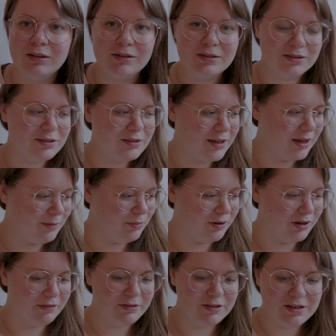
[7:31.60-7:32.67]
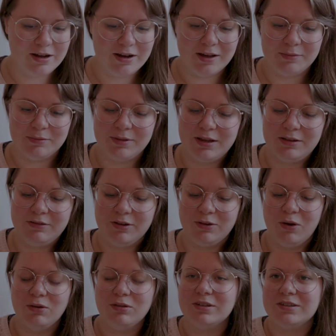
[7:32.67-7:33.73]
does this happen every time? Thank
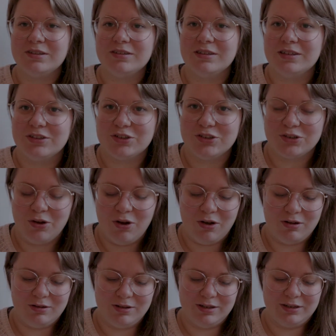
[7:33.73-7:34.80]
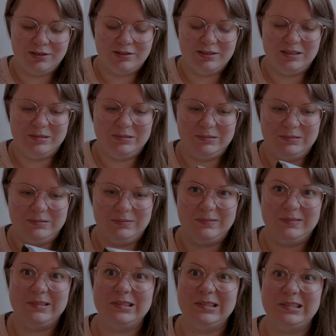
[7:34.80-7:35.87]
God this isn't in shock. Like,
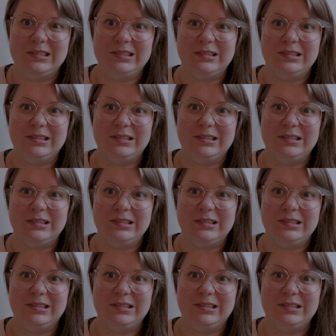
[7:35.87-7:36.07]
oh